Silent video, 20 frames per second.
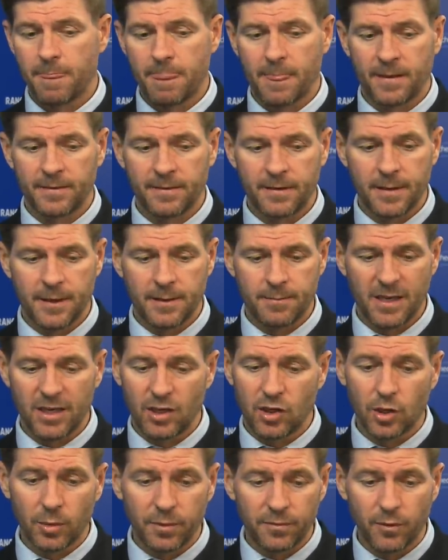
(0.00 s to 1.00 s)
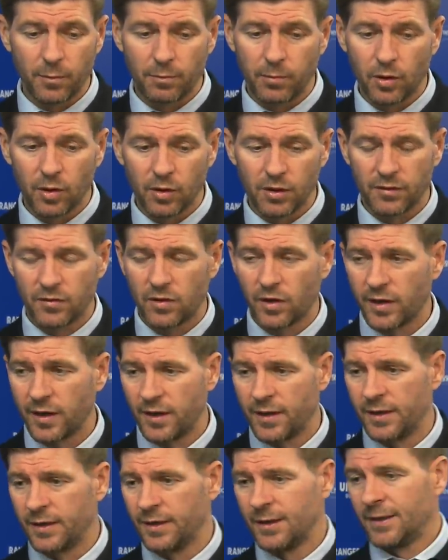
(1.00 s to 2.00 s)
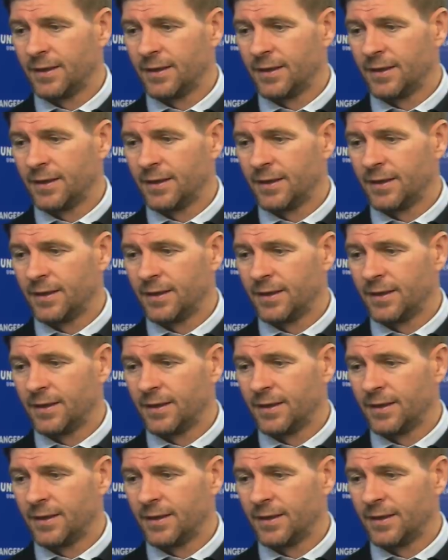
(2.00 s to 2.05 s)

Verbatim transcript: and in cup football you've got to